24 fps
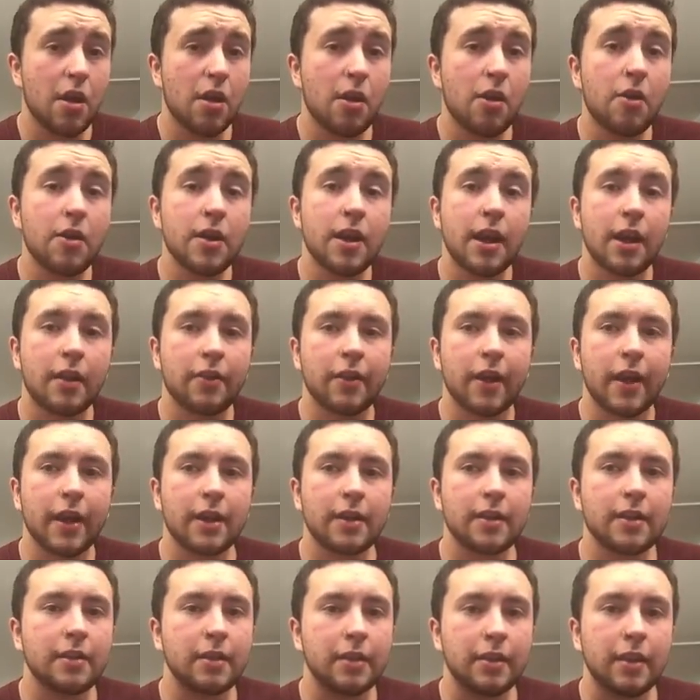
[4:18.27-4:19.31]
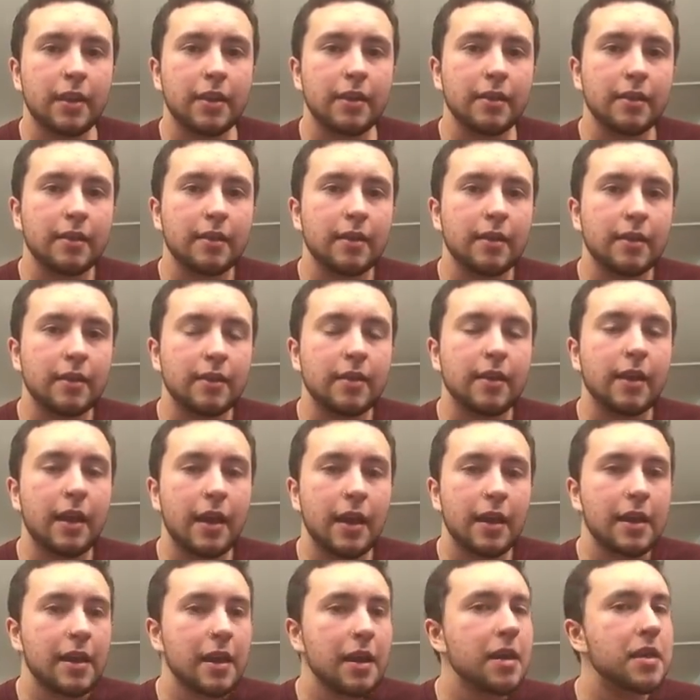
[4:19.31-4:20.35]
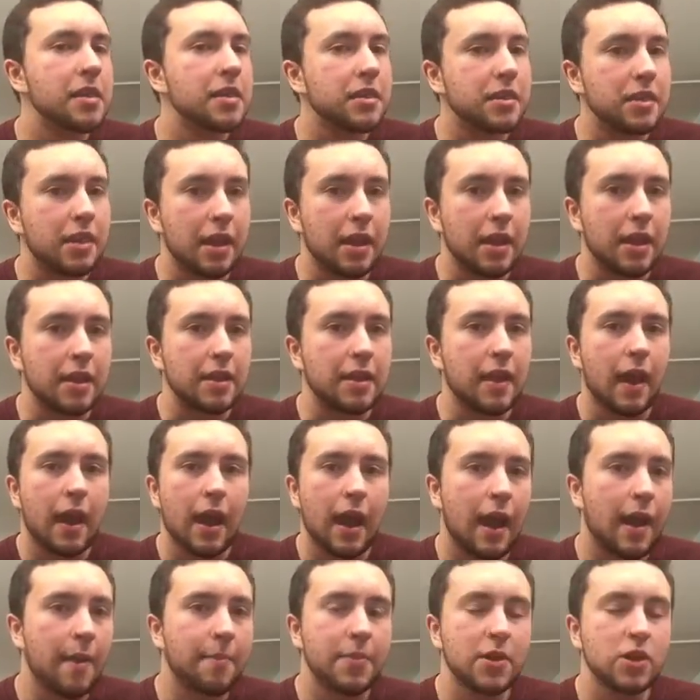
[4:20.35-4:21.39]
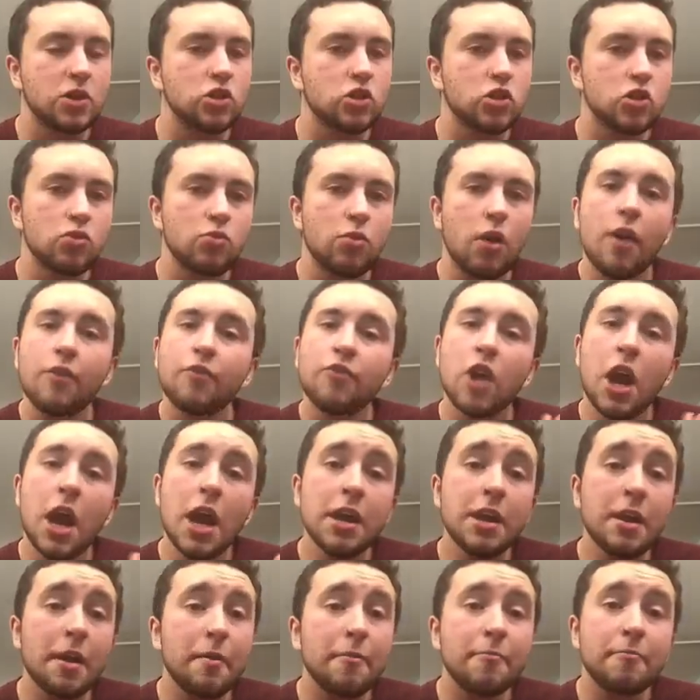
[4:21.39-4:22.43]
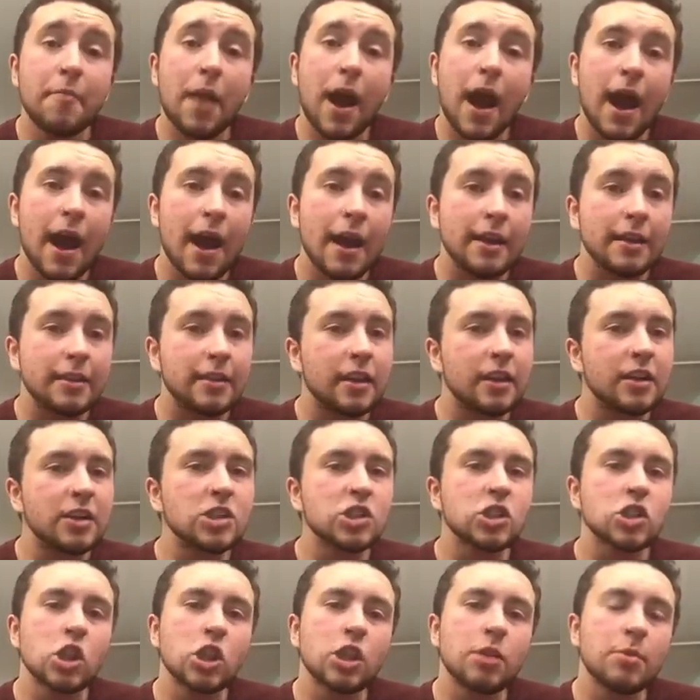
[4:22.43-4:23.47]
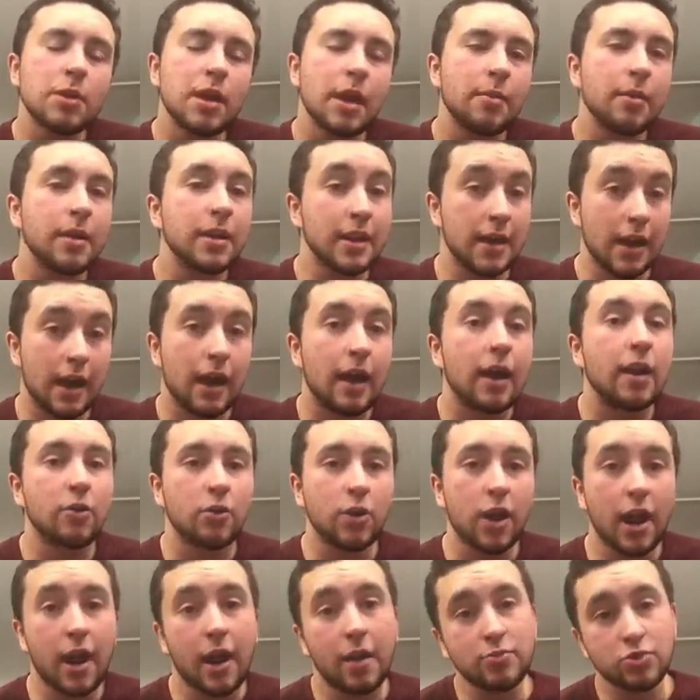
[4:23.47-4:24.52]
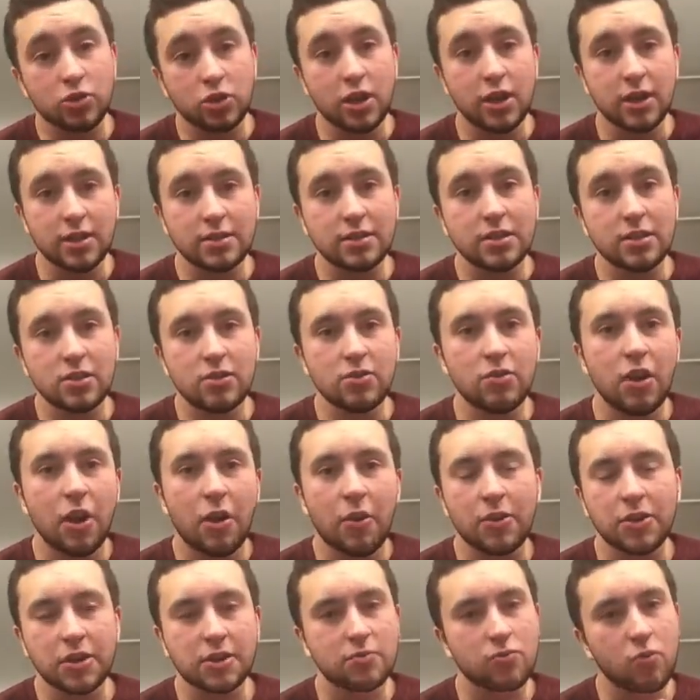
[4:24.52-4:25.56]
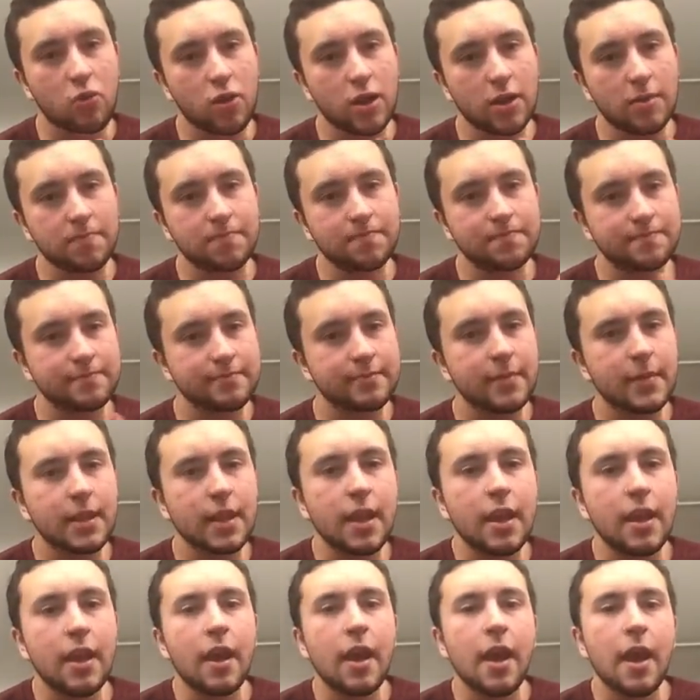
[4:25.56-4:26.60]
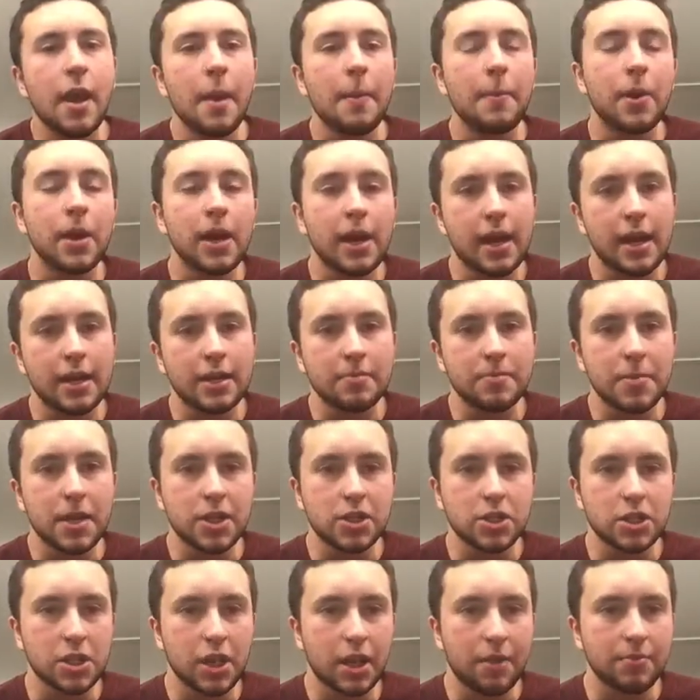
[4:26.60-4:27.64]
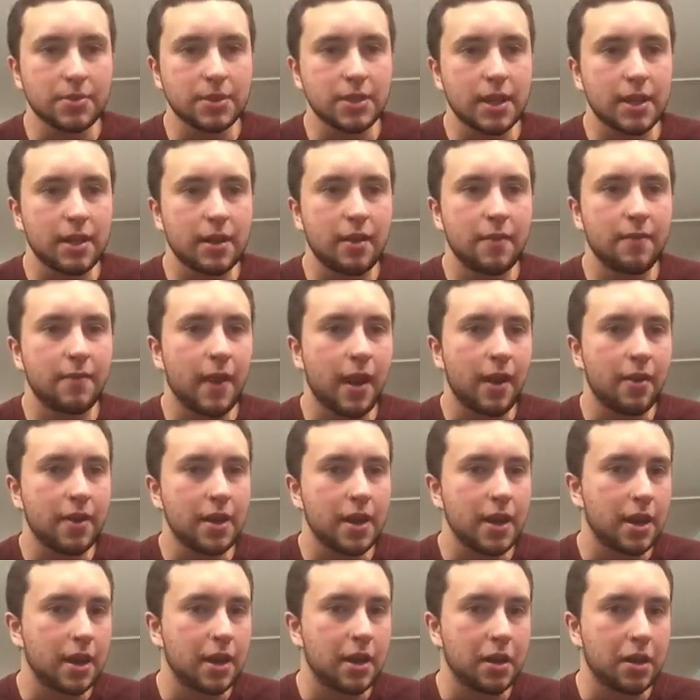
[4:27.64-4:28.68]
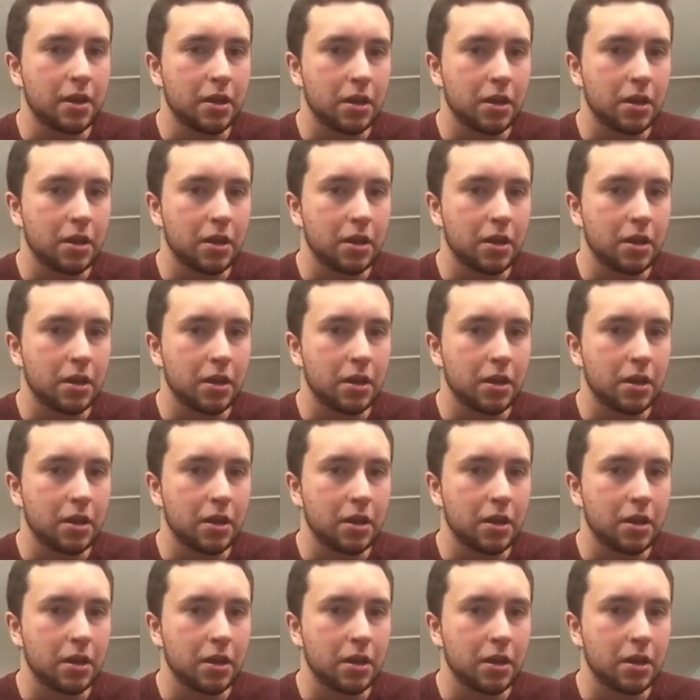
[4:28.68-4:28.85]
oh yeah, this is a thing that happens to a friend of mine. And then it slowly became yeah, okay, I'm trans, and at this point. But I had to make sure that was a very